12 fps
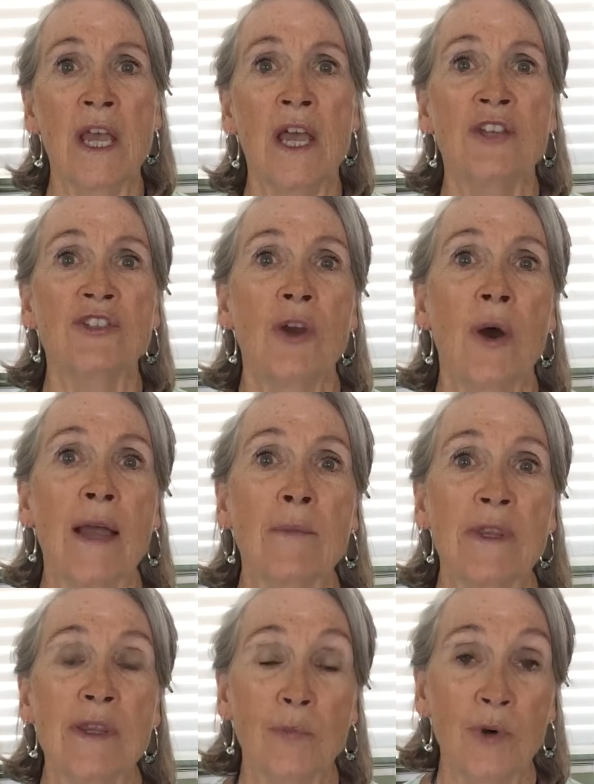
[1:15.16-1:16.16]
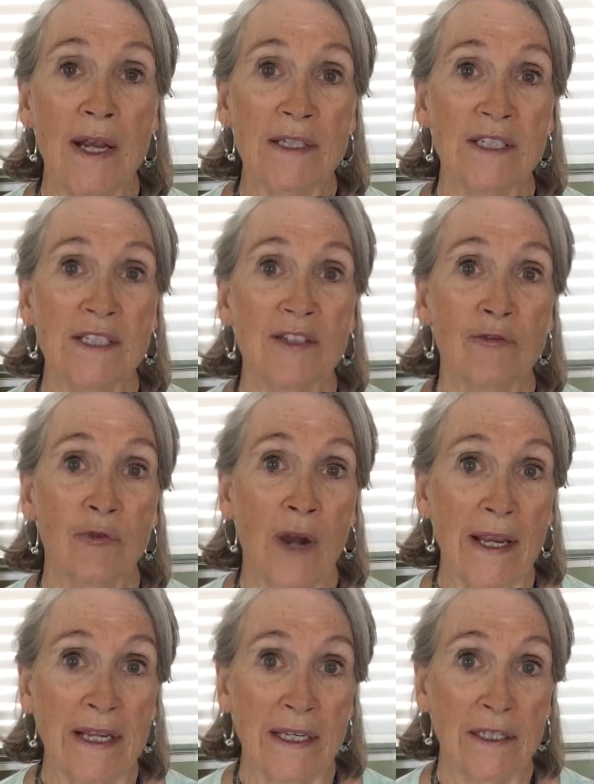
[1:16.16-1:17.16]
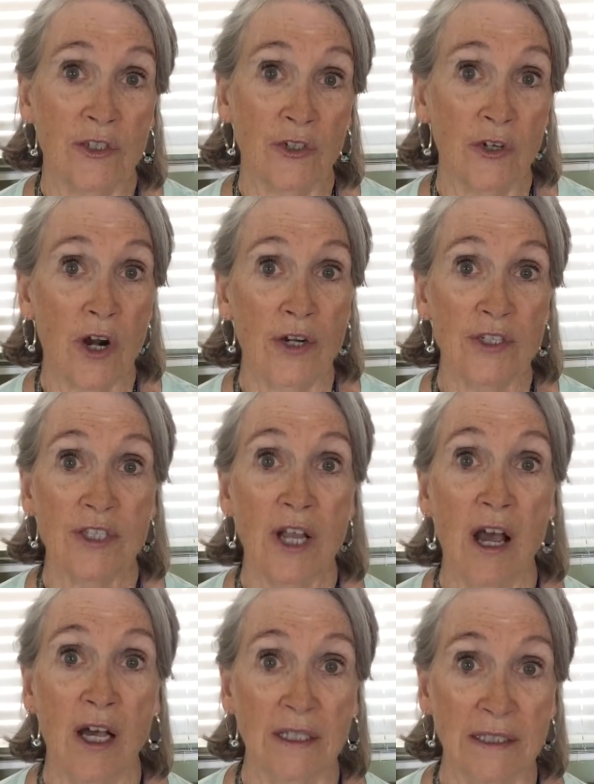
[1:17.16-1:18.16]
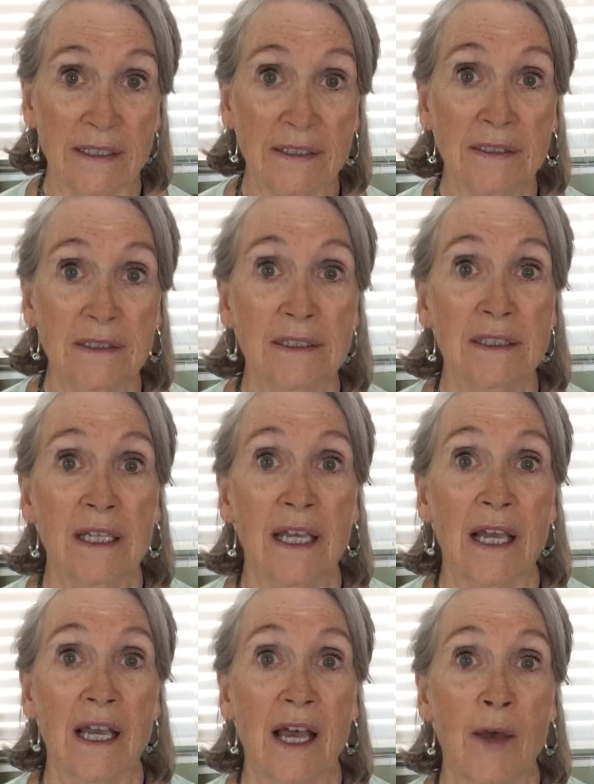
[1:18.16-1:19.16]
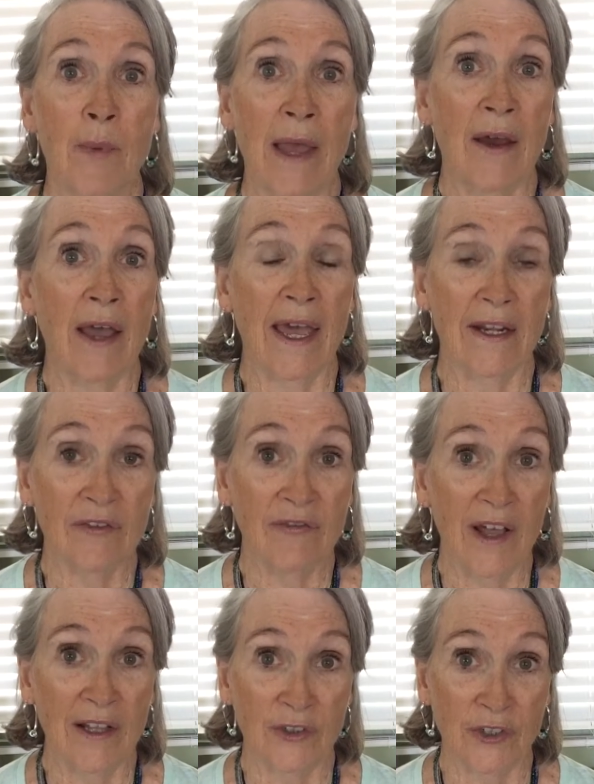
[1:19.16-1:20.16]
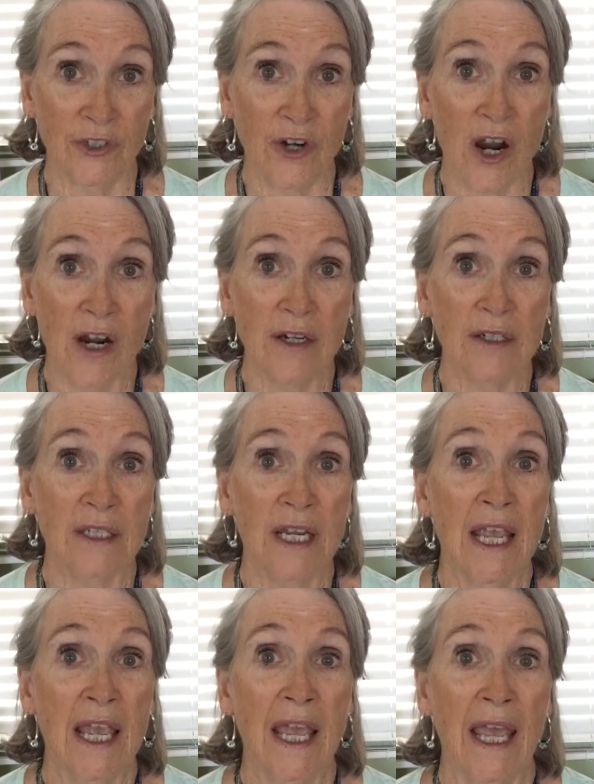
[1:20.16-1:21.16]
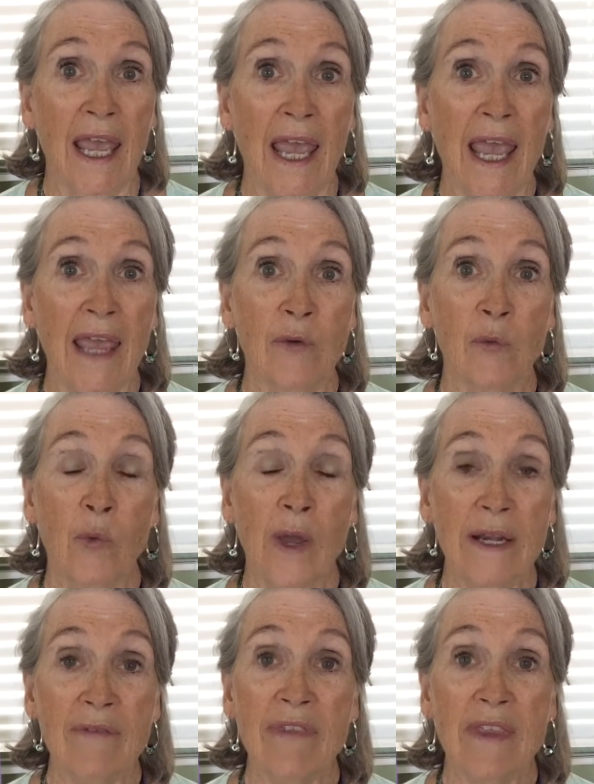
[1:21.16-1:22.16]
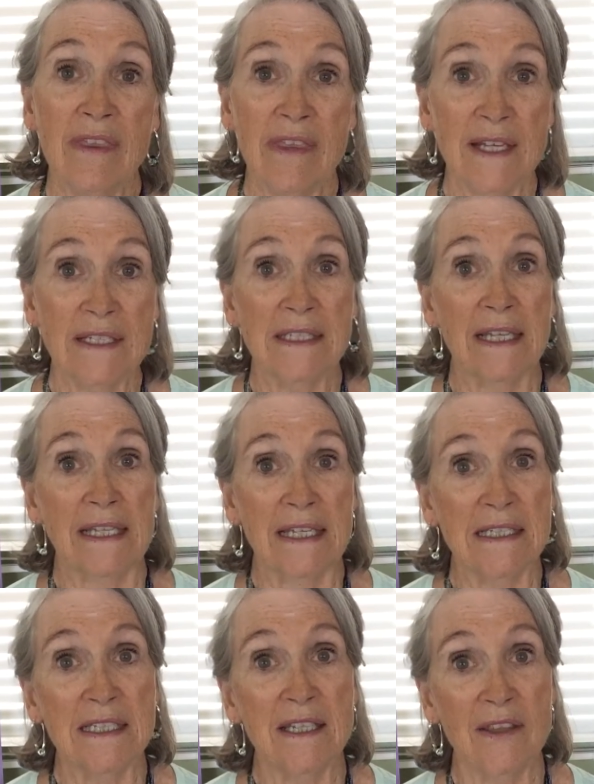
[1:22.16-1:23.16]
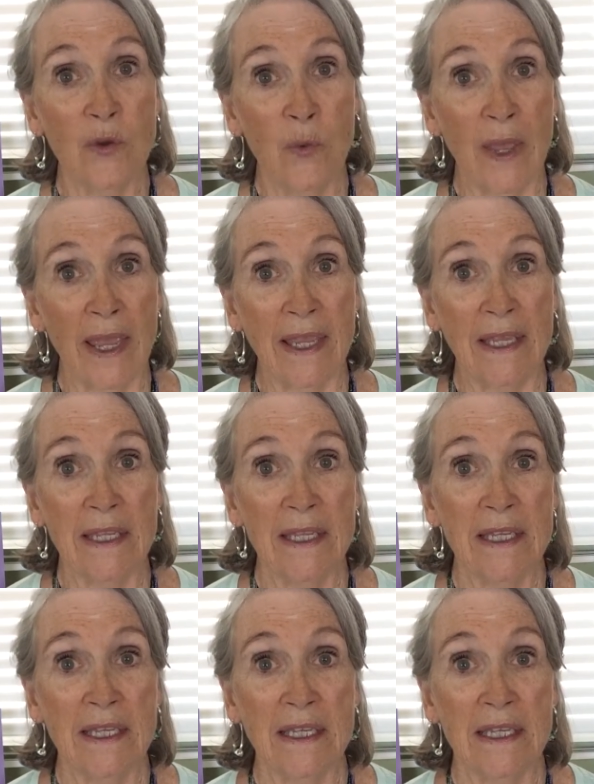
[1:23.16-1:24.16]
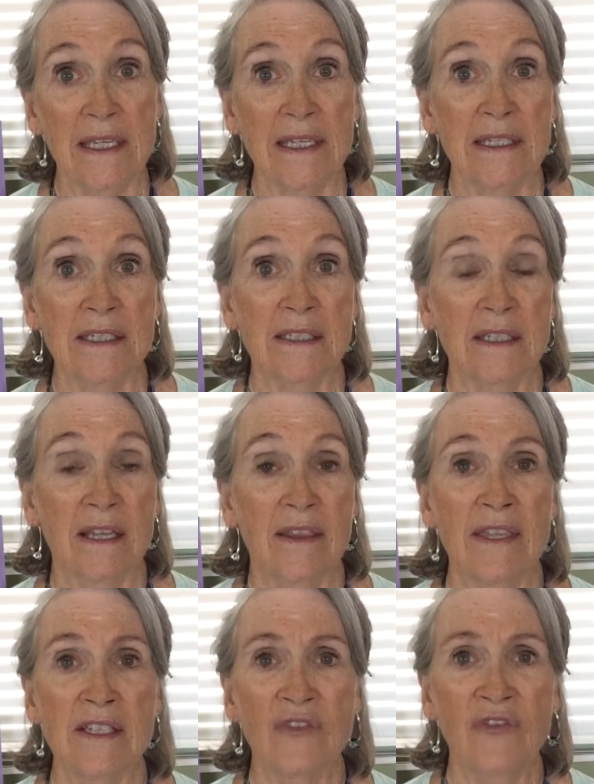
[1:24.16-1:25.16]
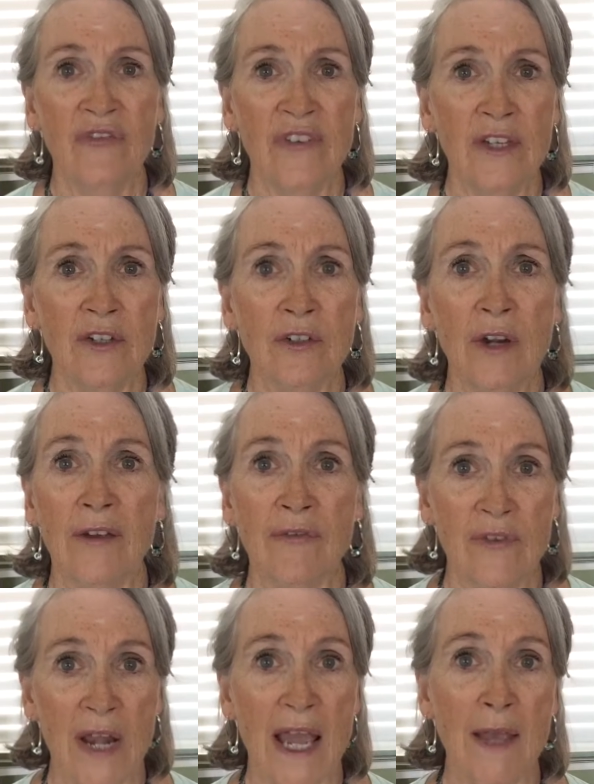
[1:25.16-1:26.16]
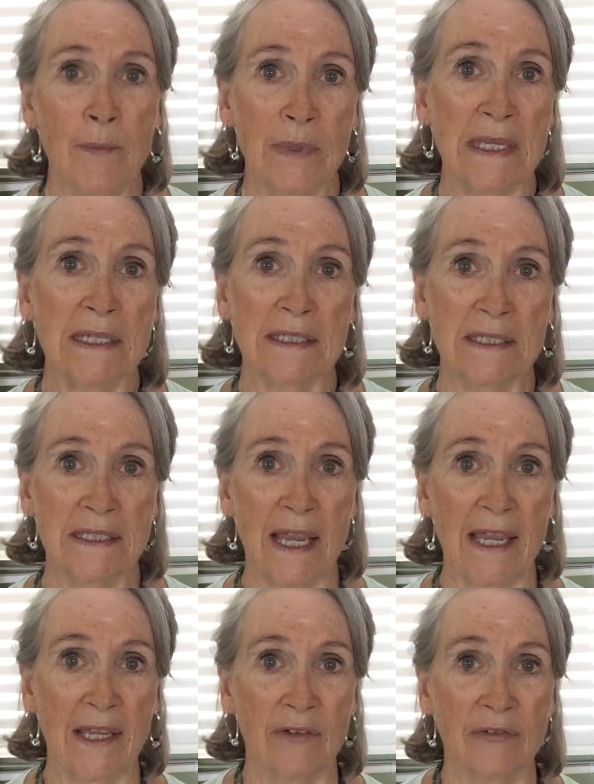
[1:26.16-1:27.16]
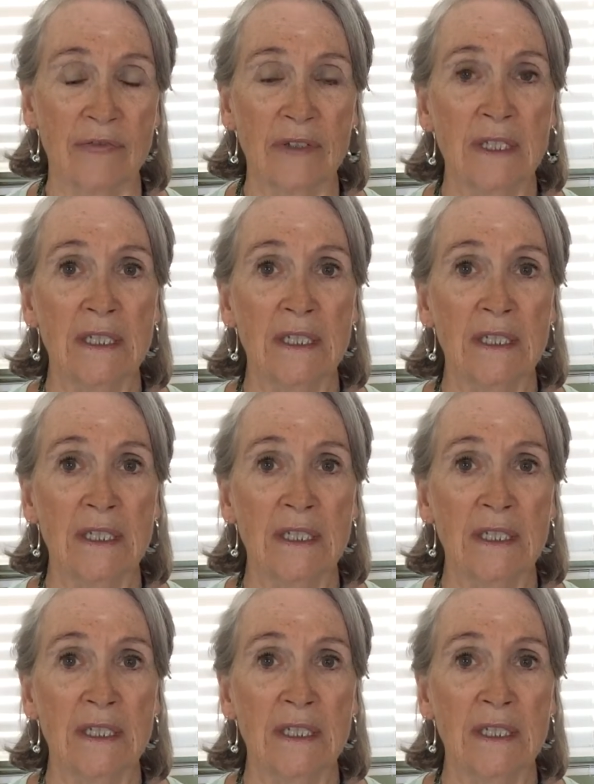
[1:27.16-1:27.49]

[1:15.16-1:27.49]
So I'm in the process of writing Your Heart's Calling, about how to follow your heart. And one of the things that gets in the way is this fear of not being safe.